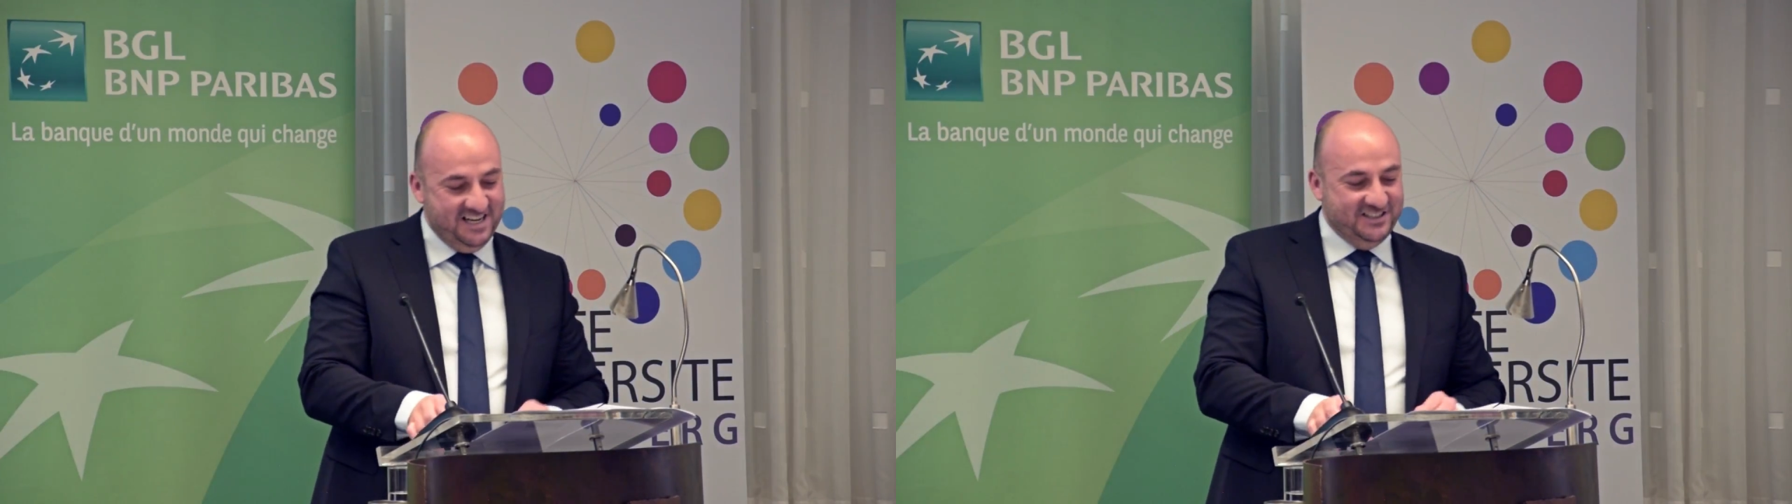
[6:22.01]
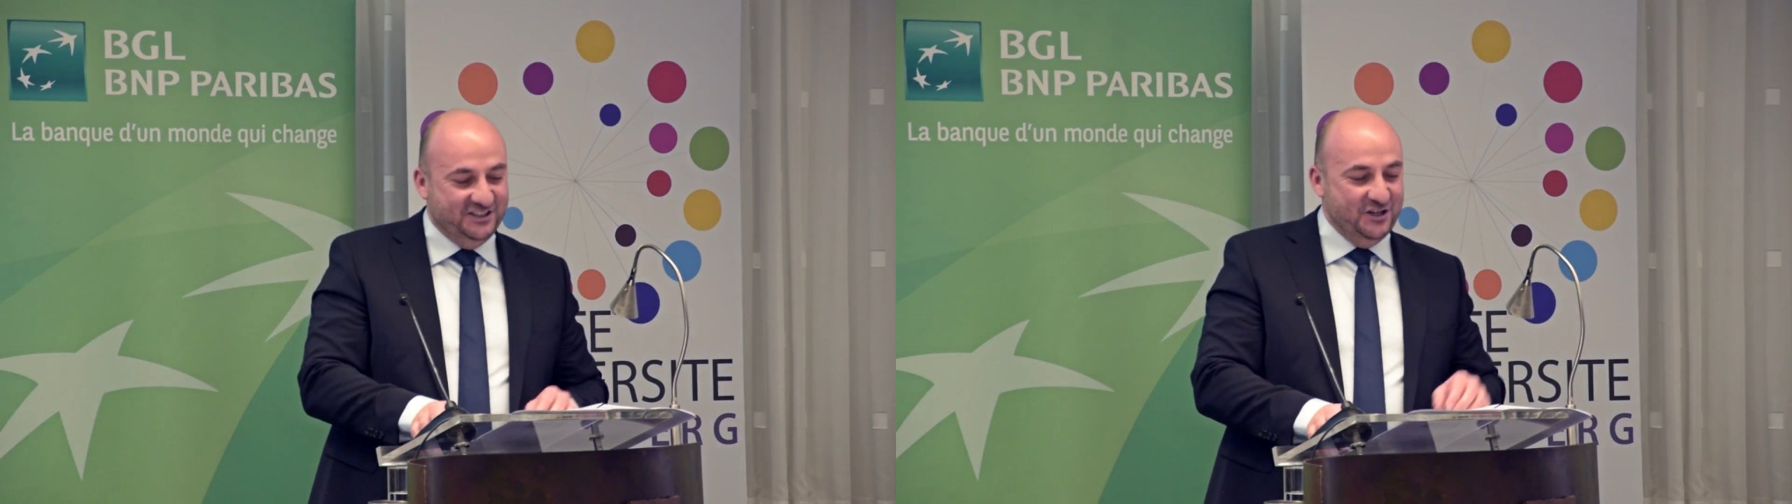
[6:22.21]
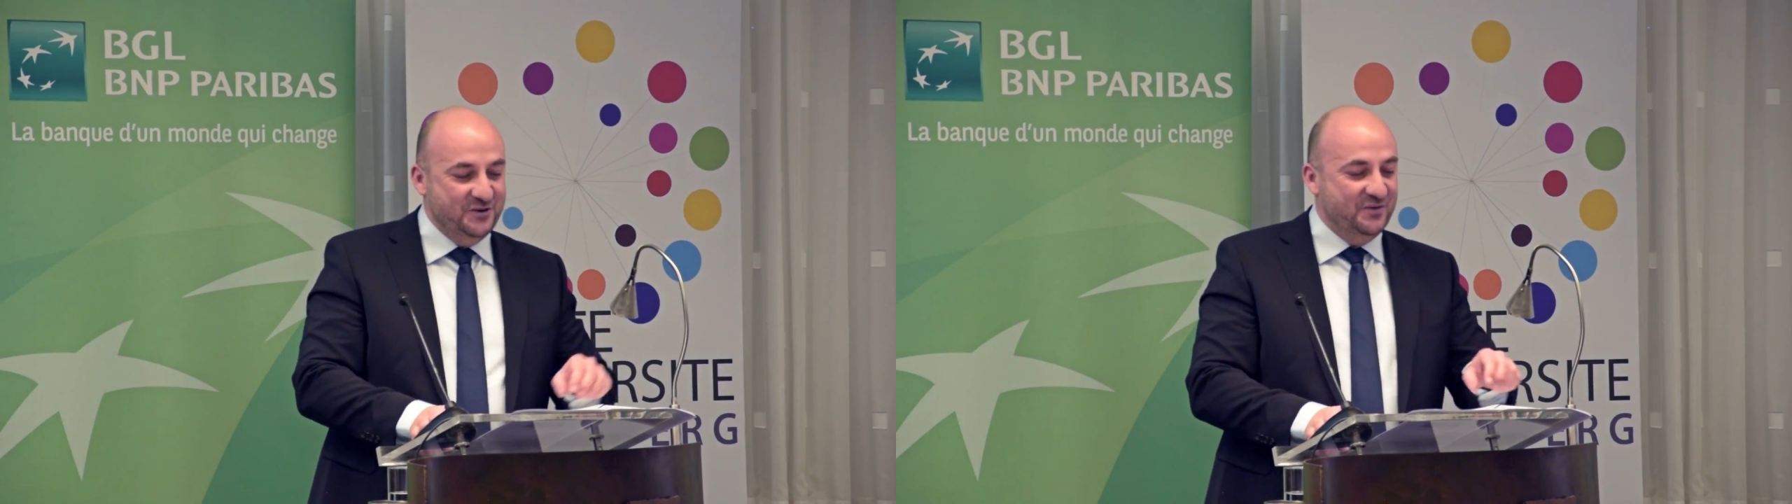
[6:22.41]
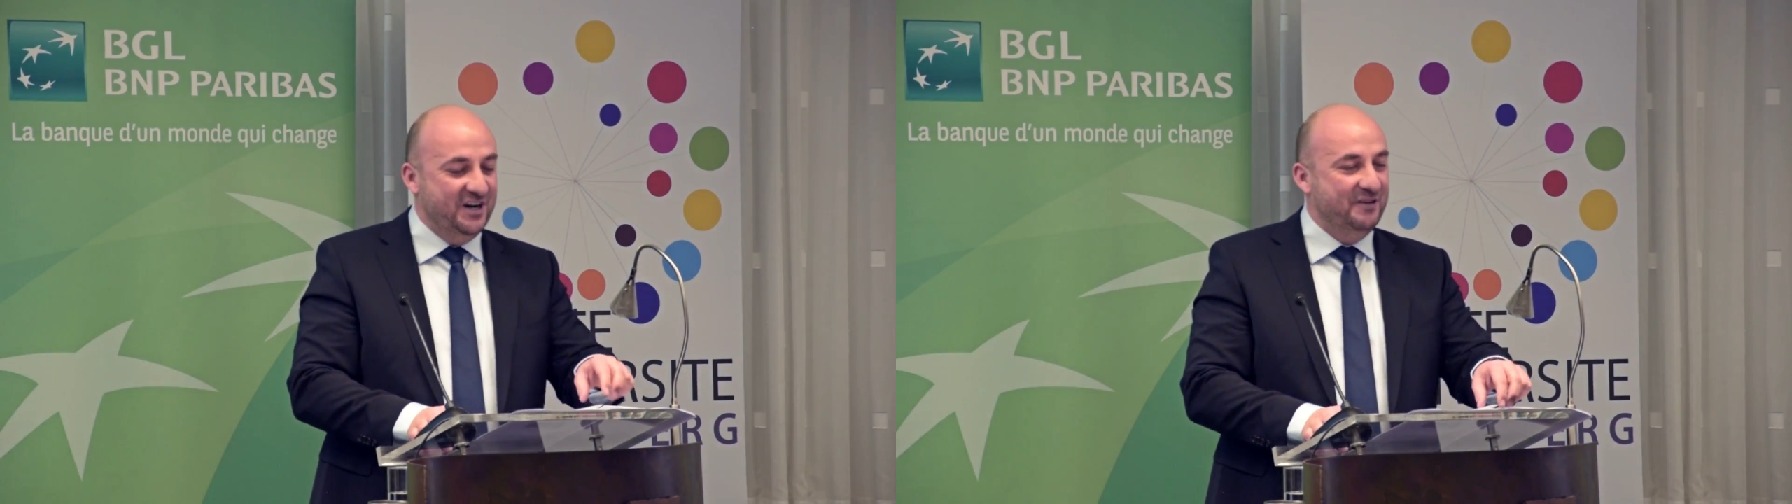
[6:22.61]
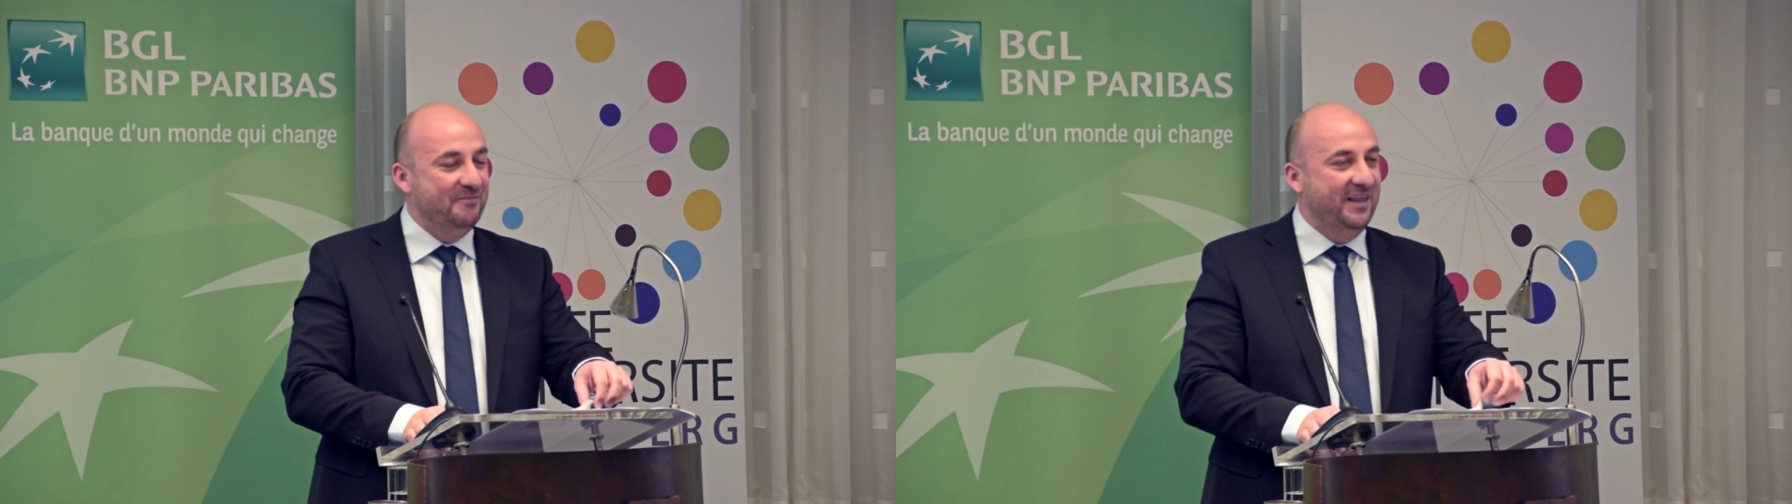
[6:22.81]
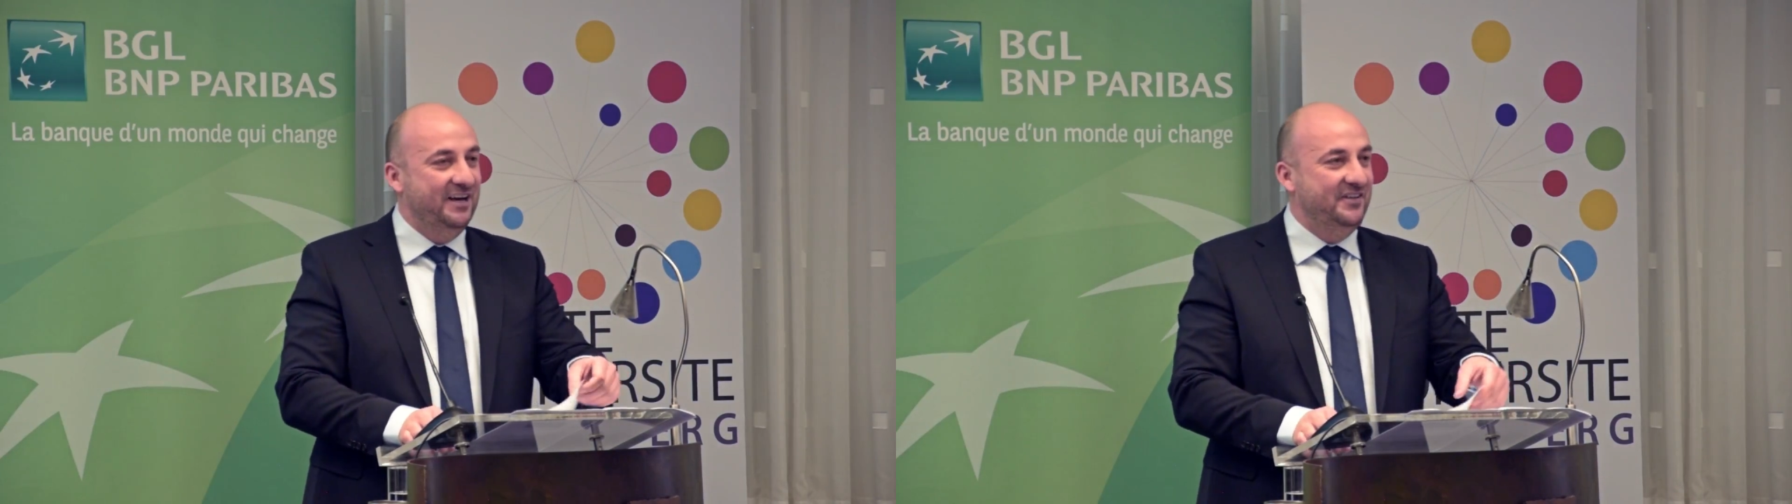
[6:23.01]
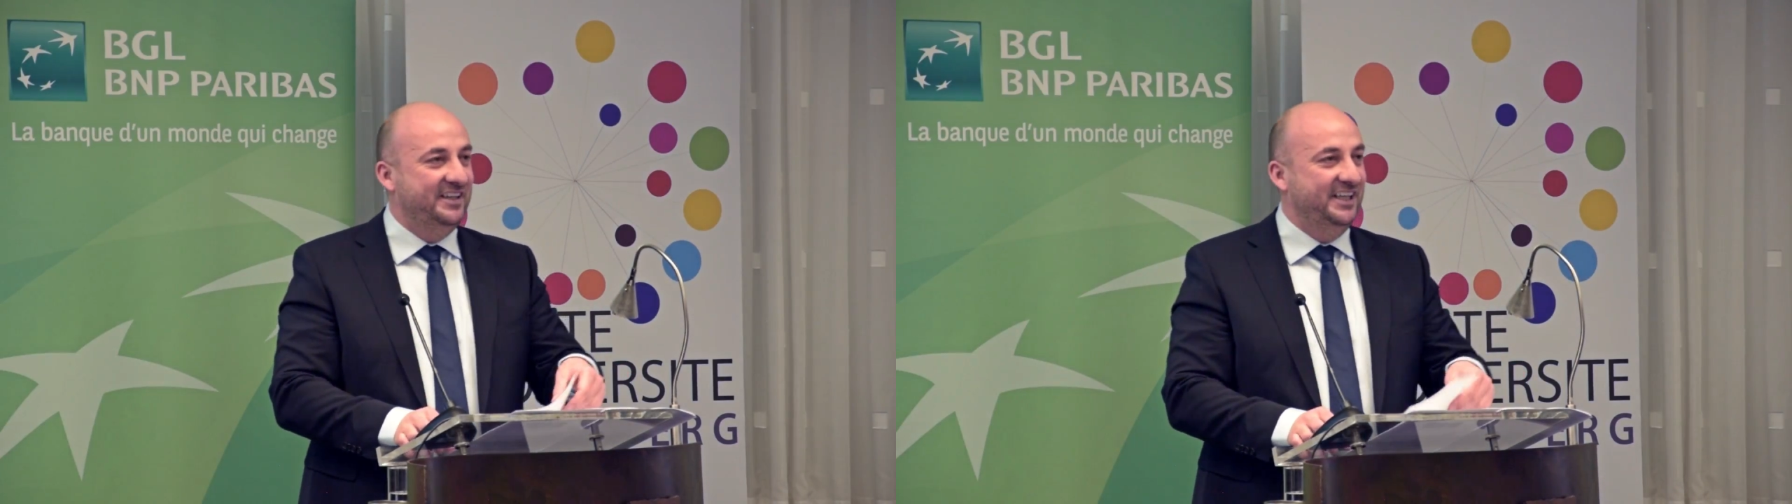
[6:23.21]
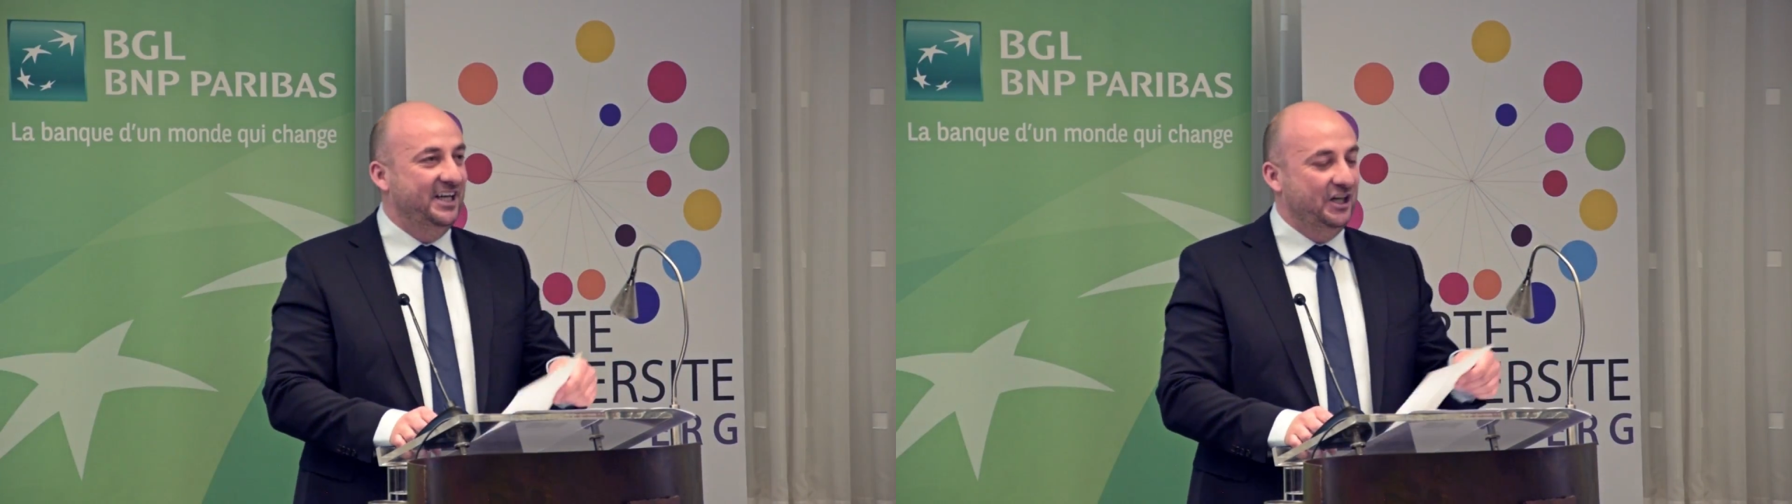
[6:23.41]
So everything